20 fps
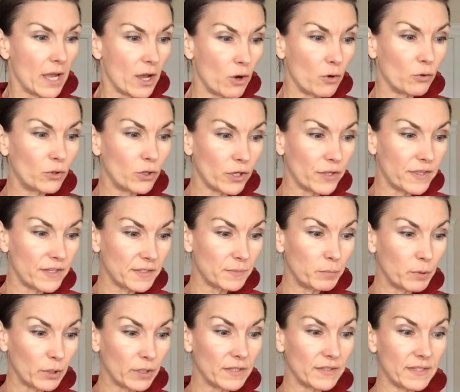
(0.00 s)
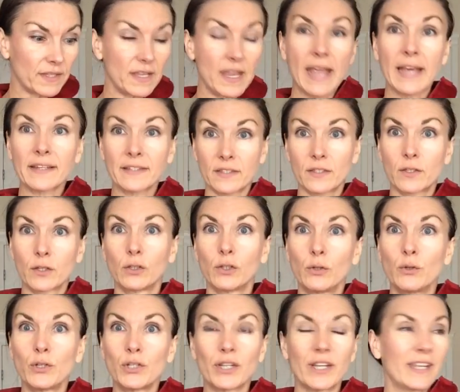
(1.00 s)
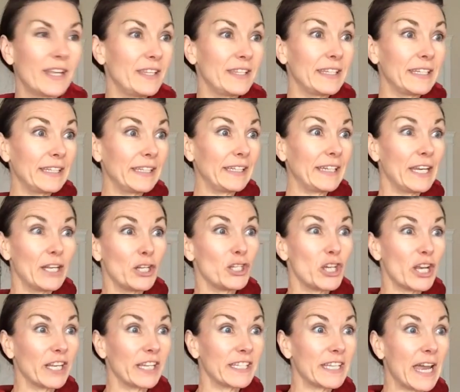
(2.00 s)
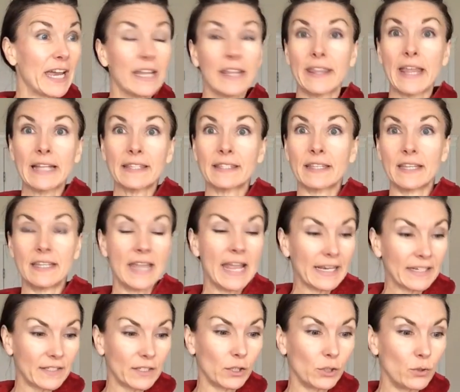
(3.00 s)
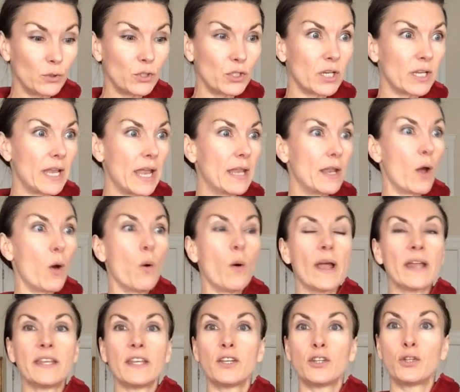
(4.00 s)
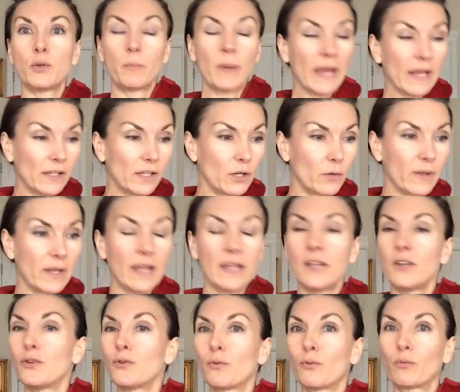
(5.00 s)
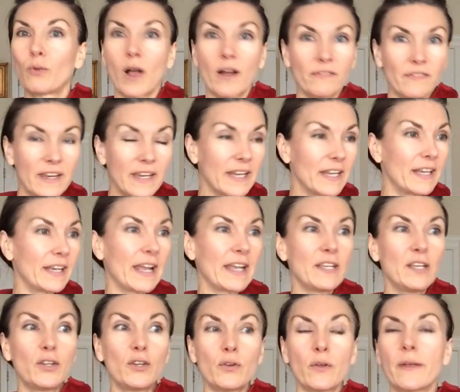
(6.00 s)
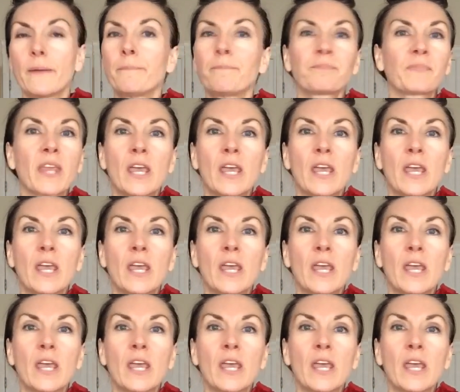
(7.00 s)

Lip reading: Oh, good, this book is the next solution, and ketogenic diet, that's the next solution, and oh, I need to do paleo, and I need to do raw vegan, and I need to do...